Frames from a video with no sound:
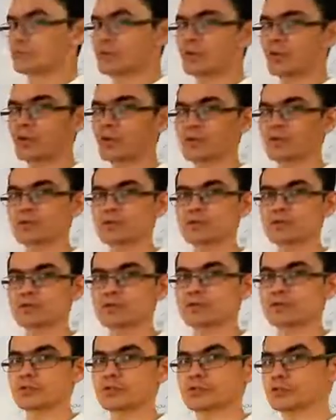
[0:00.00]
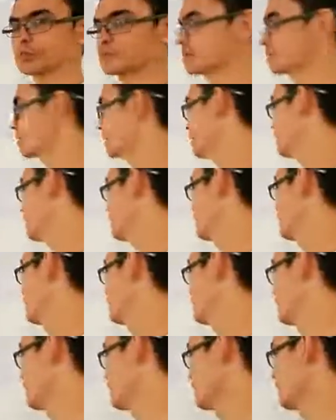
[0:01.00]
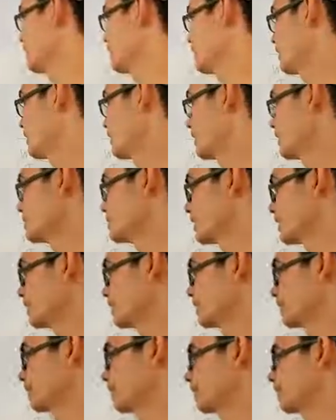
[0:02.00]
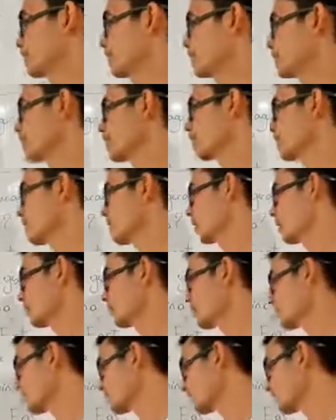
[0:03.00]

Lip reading: no need to use the S ending. Next